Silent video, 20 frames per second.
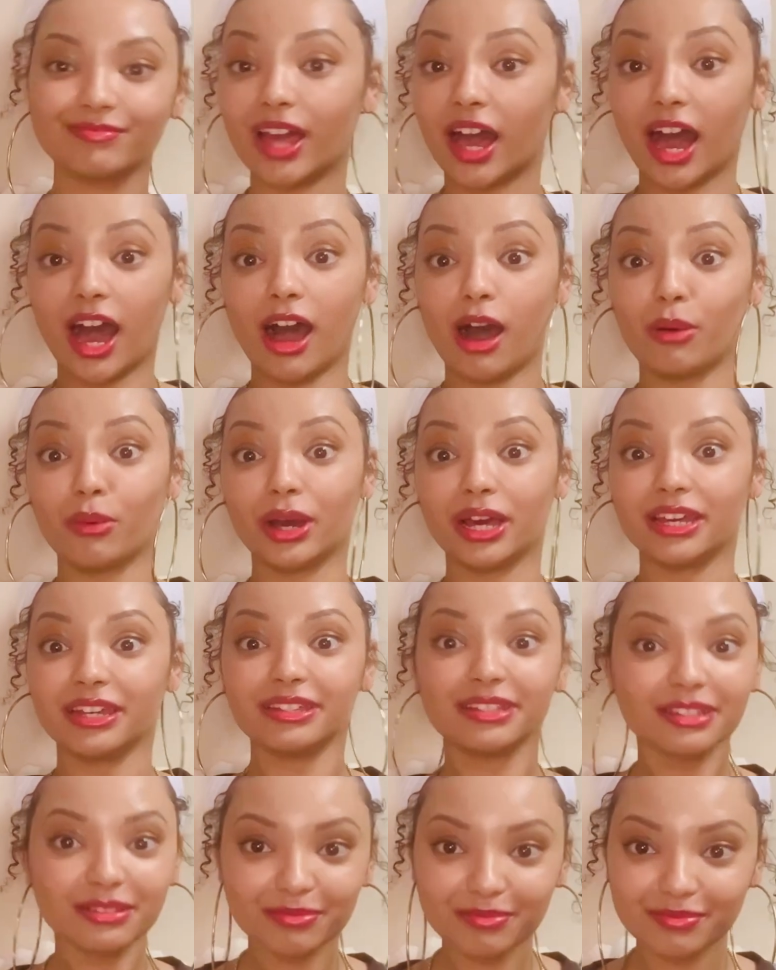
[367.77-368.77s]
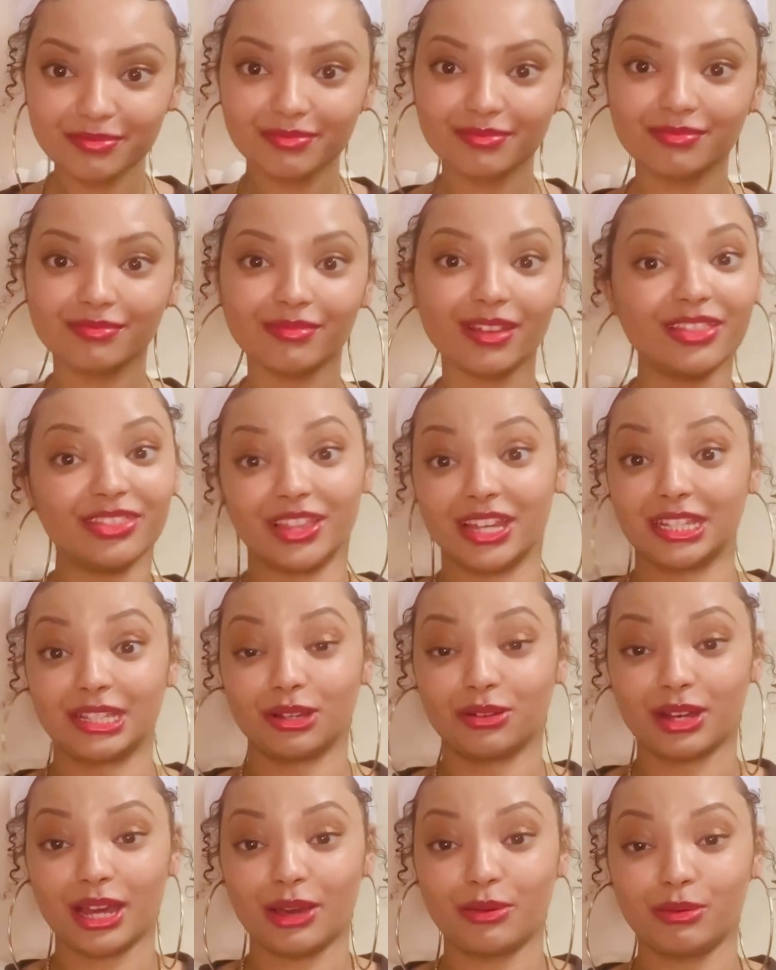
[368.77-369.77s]
Always. That's
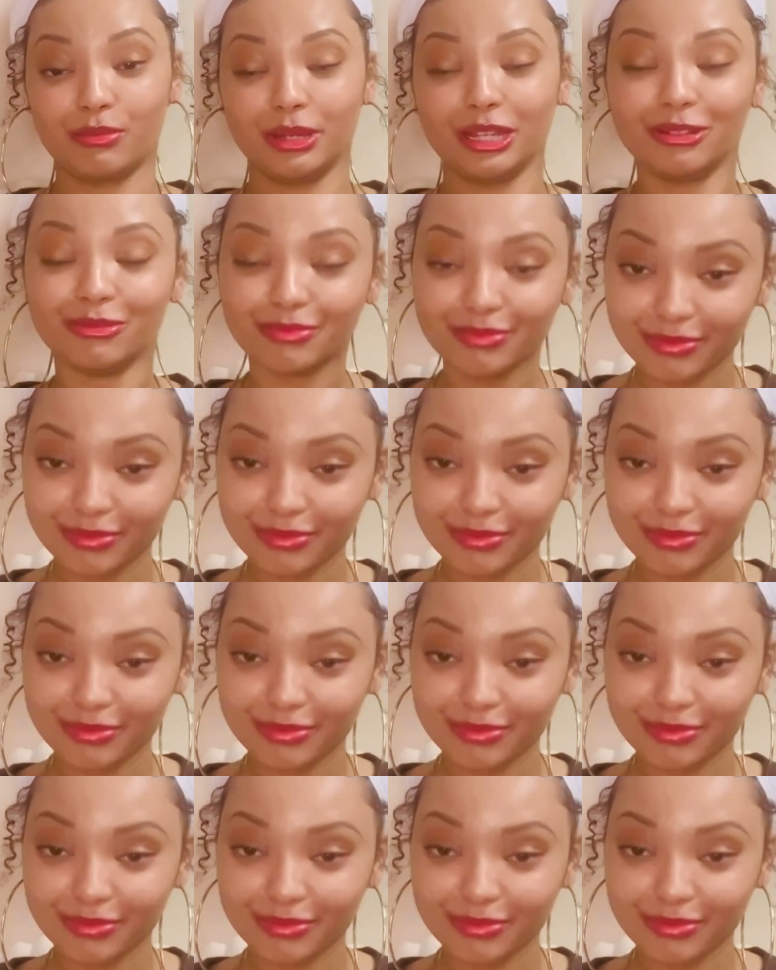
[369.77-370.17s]
okay with me.